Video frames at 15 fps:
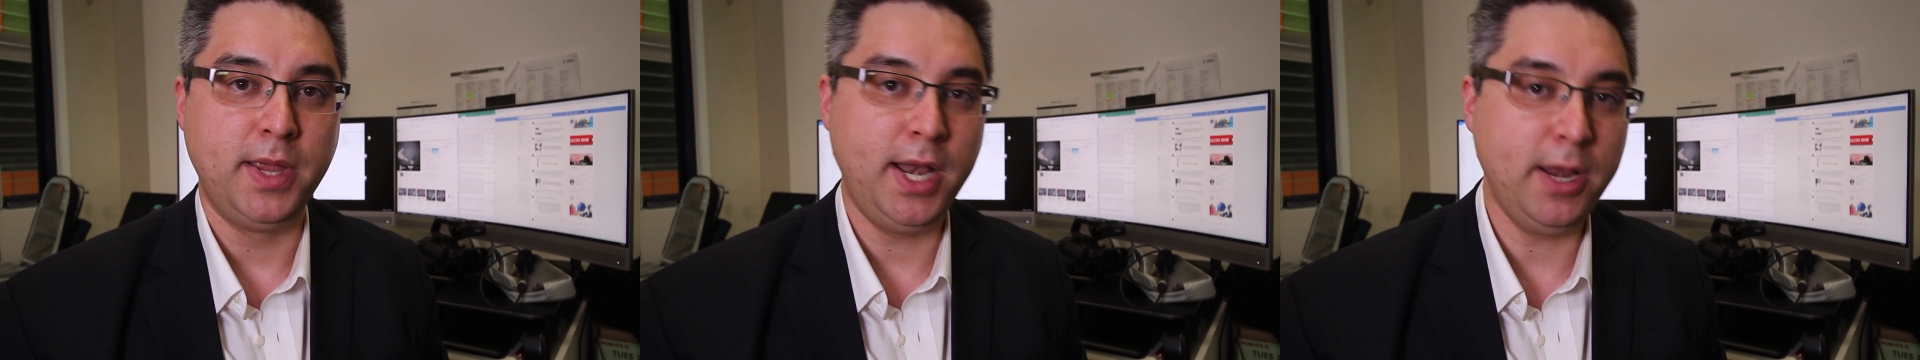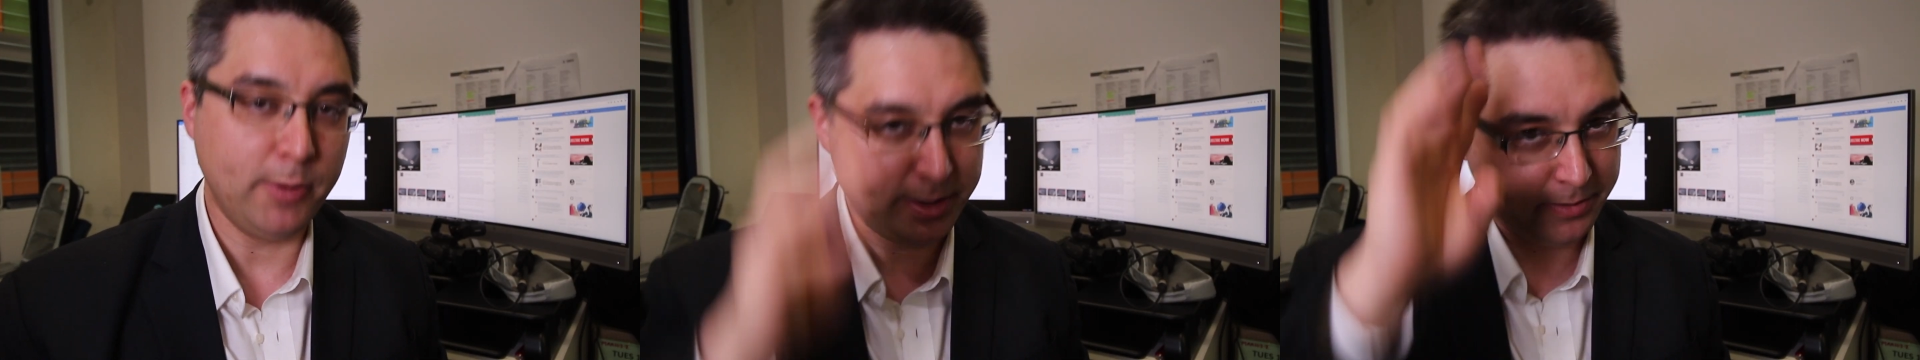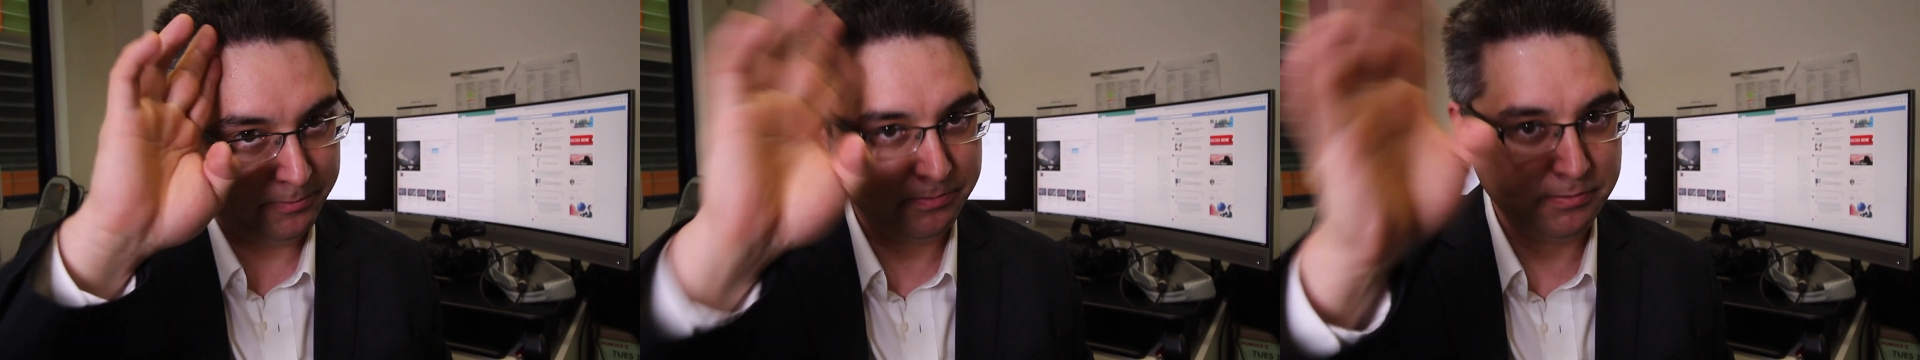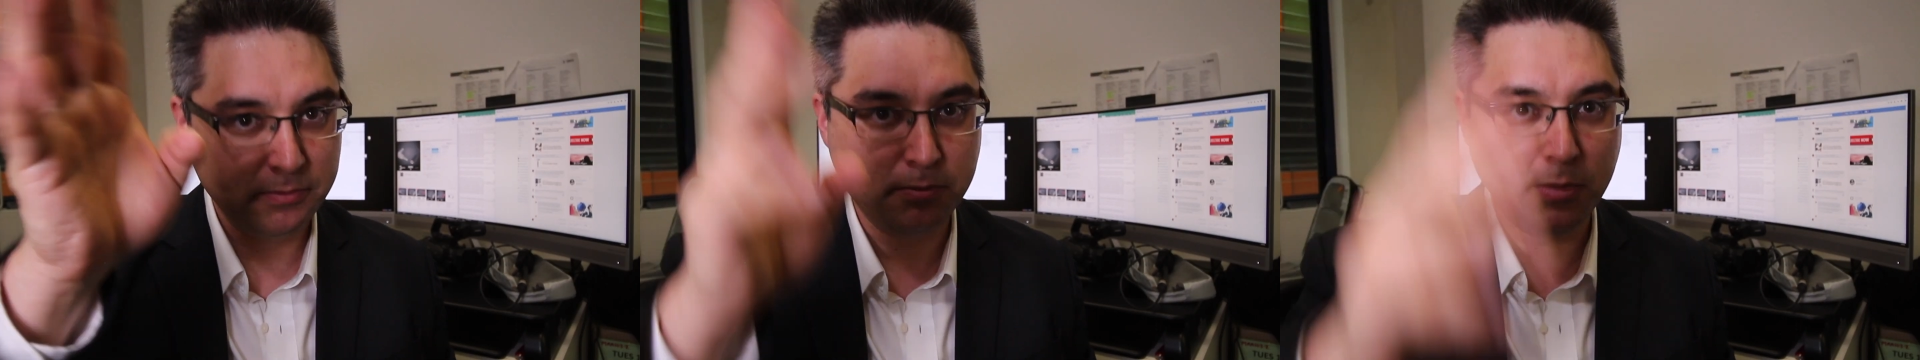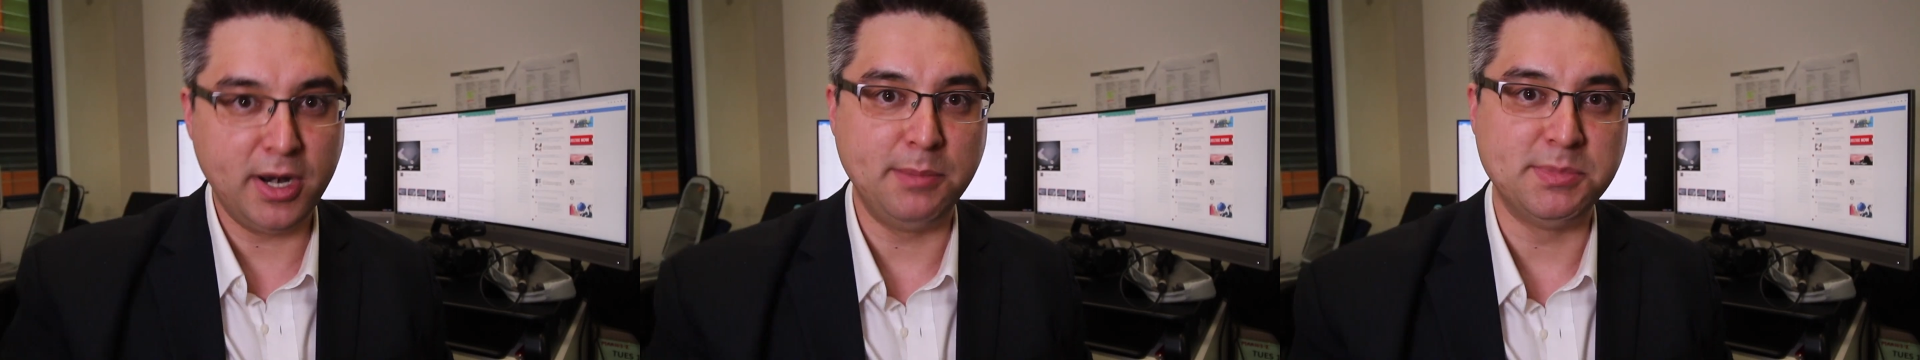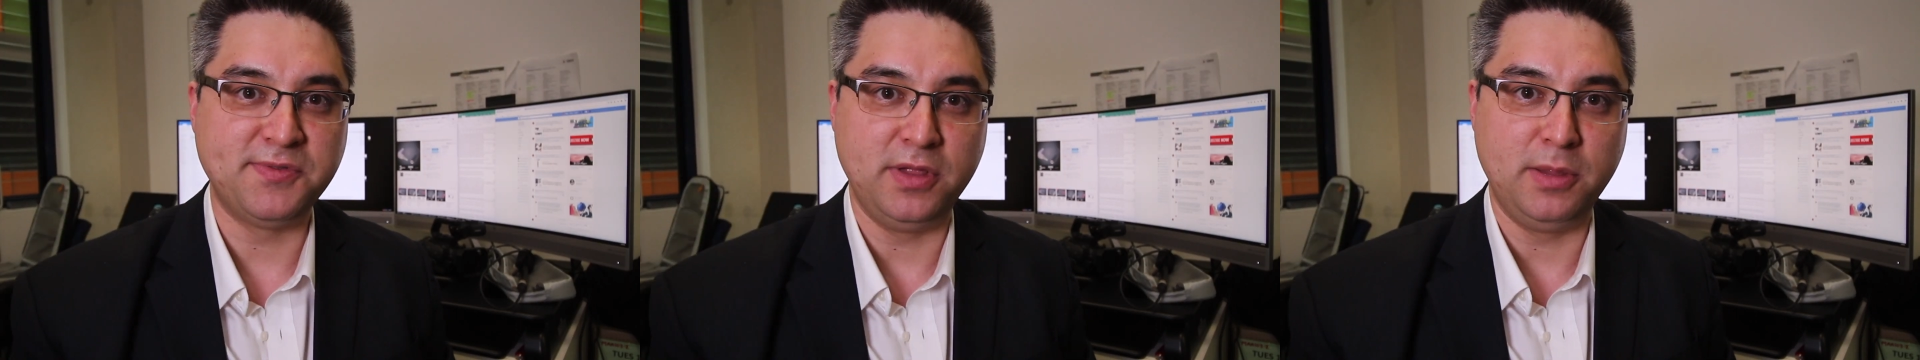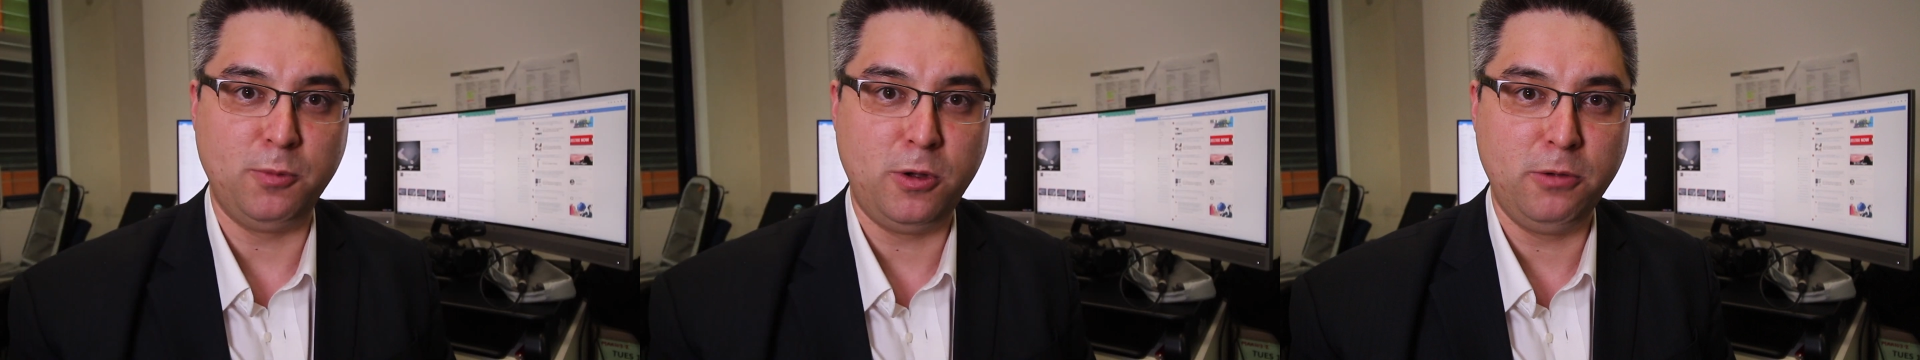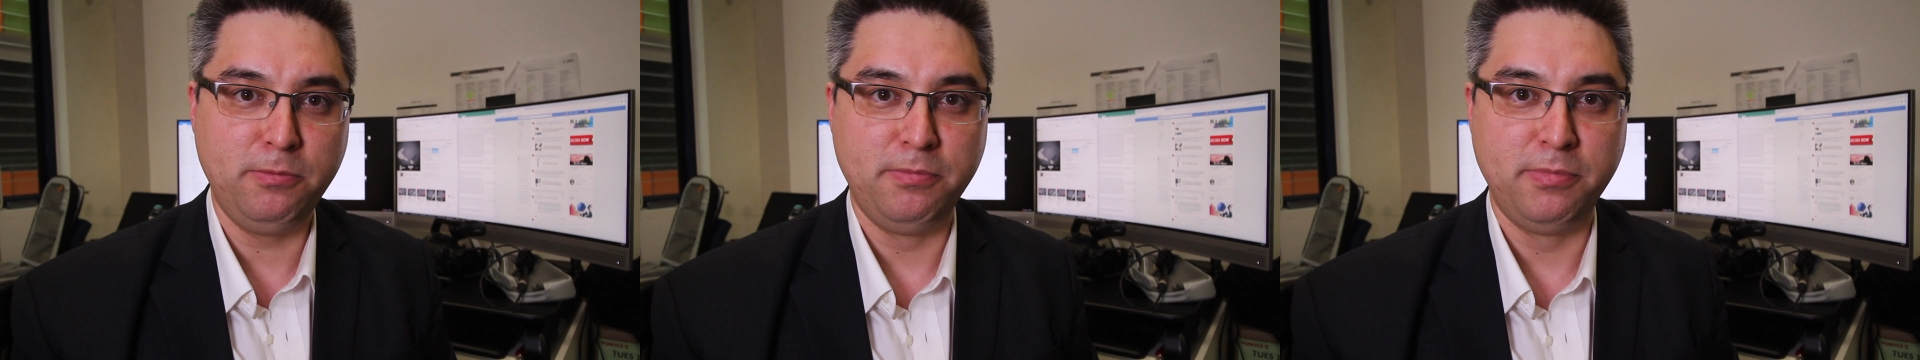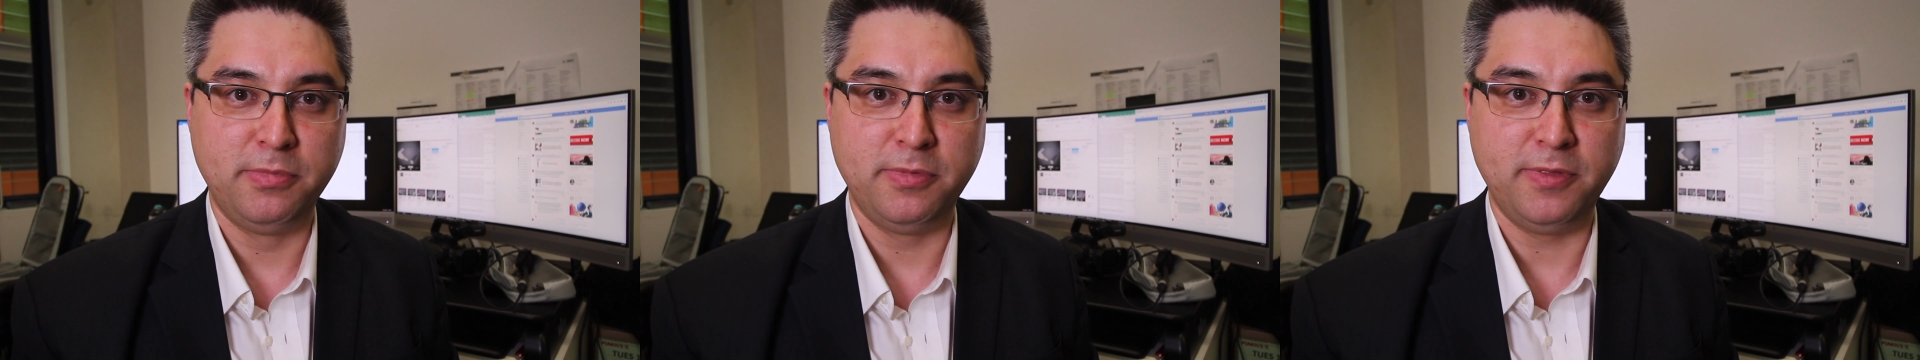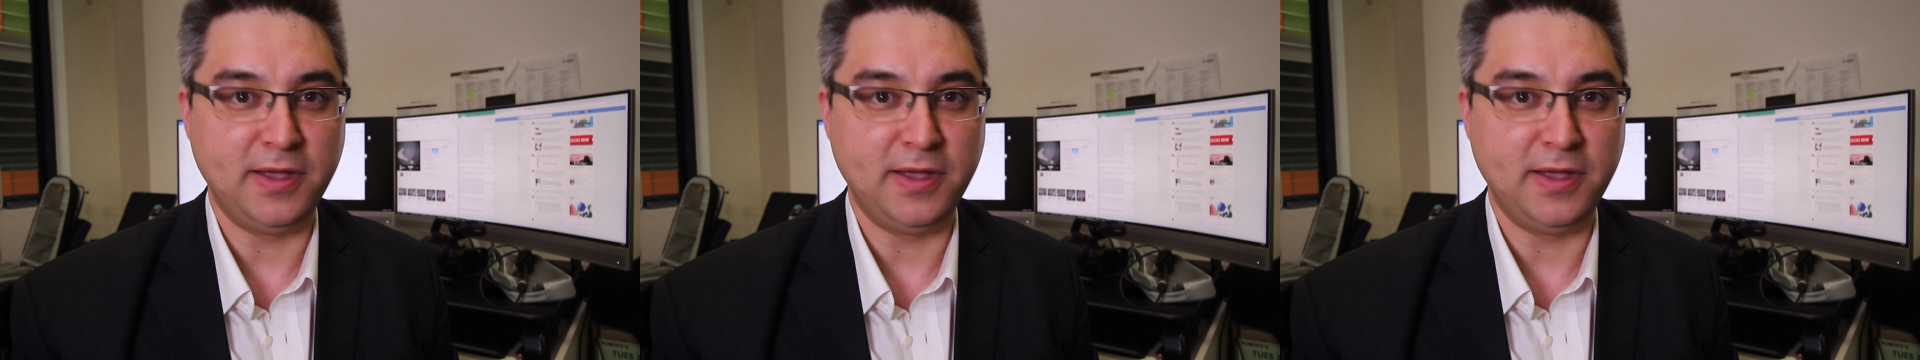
Anyway, my name is Philip Wong.